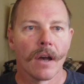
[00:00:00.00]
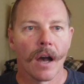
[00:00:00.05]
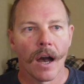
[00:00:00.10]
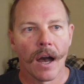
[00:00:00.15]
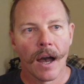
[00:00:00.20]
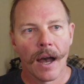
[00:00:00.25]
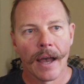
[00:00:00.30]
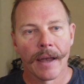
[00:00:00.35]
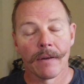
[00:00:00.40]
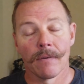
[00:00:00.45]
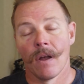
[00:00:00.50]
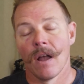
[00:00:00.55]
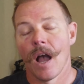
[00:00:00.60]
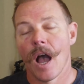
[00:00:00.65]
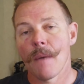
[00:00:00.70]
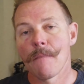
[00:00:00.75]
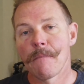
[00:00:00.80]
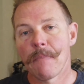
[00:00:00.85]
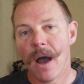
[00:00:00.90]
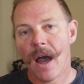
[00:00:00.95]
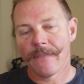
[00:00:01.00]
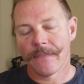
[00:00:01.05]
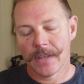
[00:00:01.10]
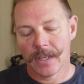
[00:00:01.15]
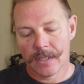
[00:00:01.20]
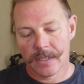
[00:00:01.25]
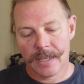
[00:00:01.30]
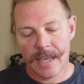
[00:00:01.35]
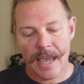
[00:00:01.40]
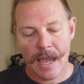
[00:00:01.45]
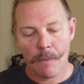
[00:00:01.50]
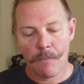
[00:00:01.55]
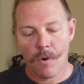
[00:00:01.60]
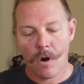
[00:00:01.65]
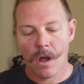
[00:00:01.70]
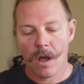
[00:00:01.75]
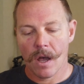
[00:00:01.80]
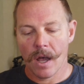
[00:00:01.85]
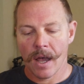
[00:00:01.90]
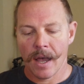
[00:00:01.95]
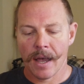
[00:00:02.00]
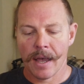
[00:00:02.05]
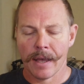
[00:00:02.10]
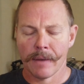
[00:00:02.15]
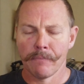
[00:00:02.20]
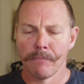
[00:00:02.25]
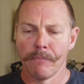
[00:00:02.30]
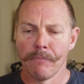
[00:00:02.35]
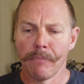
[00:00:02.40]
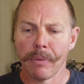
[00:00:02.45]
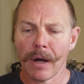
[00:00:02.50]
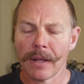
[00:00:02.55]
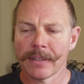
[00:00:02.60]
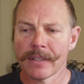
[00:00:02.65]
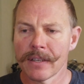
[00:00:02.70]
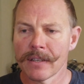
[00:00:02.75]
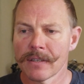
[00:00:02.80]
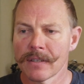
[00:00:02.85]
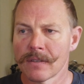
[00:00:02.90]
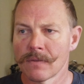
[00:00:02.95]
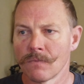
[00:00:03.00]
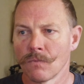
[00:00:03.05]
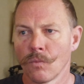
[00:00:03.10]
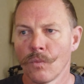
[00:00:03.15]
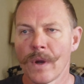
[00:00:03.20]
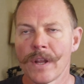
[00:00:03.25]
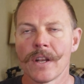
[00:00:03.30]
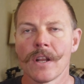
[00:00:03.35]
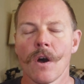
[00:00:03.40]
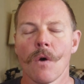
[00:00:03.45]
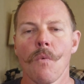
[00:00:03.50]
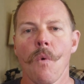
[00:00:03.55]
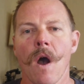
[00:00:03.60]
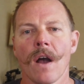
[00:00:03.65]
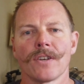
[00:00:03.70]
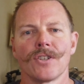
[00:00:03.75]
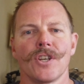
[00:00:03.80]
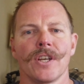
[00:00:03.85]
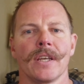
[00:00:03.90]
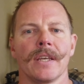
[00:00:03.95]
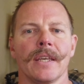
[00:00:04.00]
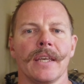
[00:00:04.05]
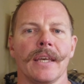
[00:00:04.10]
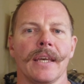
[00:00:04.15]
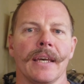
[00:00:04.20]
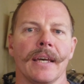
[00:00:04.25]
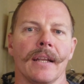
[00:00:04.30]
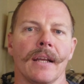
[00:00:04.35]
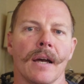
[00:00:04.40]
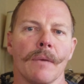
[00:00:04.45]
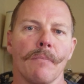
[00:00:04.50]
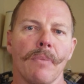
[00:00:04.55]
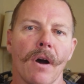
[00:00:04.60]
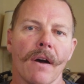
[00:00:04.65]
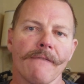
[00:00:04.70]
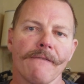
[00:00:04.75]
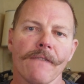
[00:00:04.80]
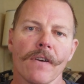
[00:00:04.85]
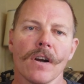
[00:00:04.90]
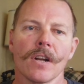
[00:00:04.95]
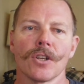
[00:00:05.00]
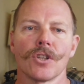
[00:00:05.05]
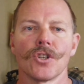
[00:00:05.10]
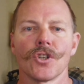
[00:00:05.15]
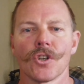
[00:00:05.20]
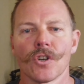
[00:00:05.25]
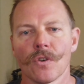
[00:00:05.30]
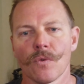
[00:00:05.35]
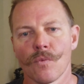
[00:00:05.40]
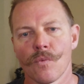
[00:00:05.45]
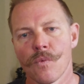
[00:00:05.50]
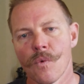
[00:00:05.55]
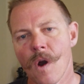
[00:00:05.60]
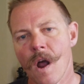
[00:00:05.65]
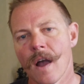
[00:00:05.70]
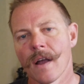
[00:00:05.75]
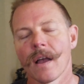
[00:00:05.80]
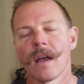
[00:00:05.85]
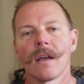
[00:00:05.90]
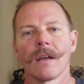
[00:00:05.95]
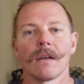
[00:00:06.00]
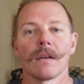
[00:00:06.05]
I bought this camera. I bought this window washing kit. I bought furniture, rug.